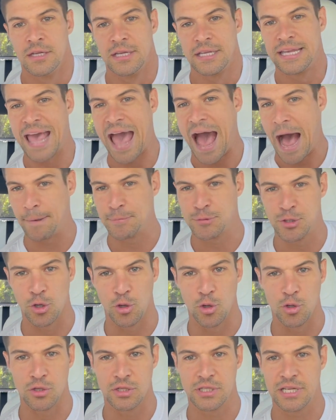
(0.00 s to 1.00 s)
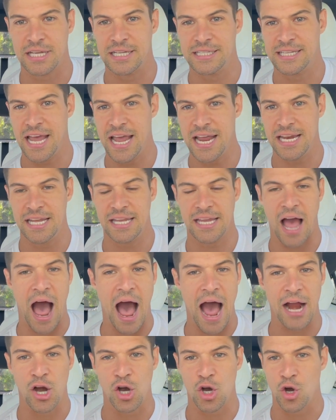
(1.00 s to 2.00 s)
capsules containing
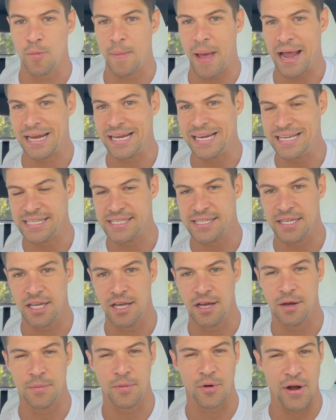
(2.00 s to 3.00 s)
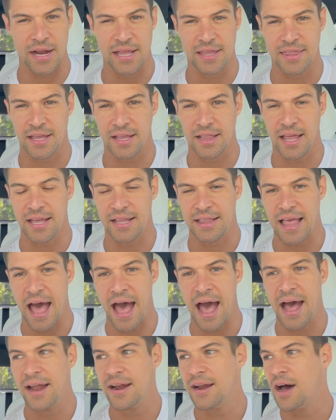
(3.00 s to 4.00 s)
iron or magnesium or anything like
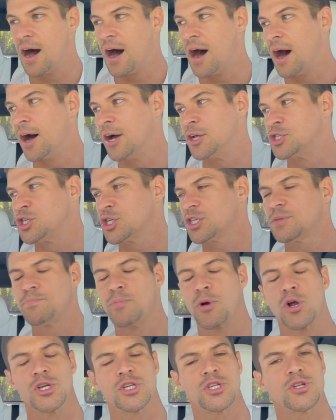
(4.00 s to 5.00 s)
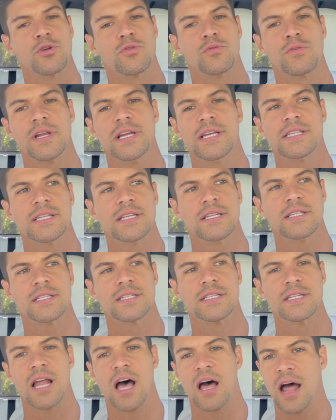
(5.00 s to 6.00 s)
that. Just personal
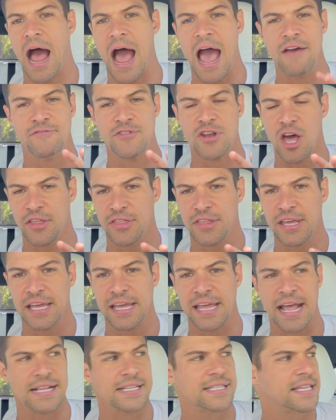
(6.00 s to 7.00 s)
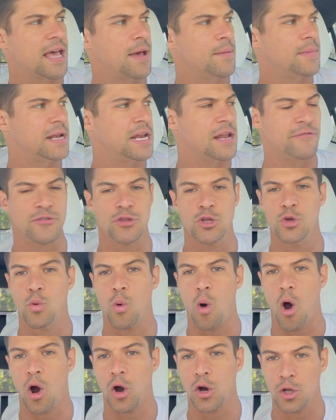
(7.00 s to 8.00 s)
reasons. I have nothing against them. And if
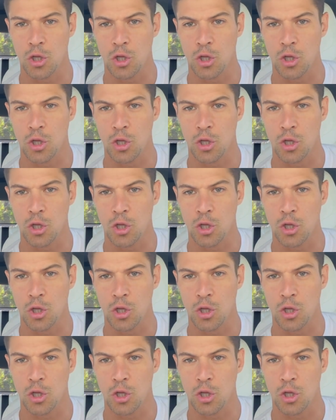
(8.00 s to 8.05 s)
you are